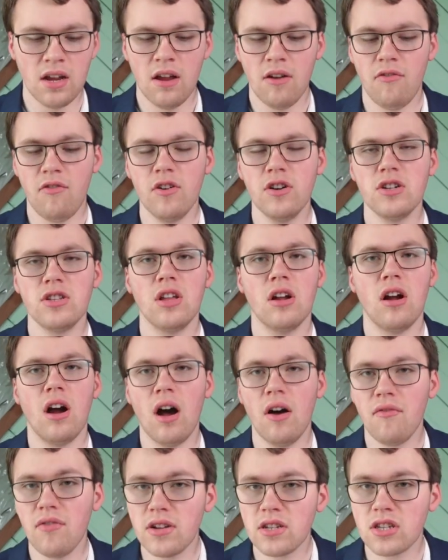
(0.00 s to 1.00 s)
First, their
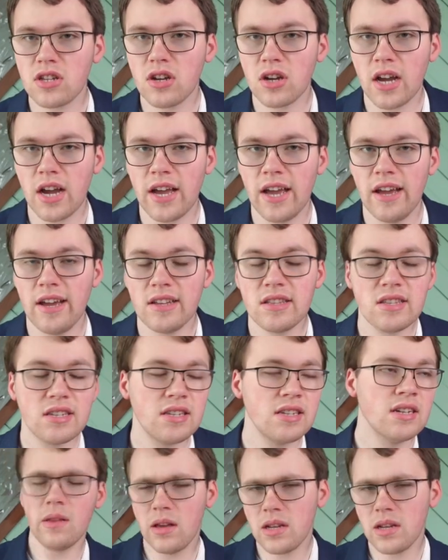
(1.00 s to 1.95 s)
offense took a hit.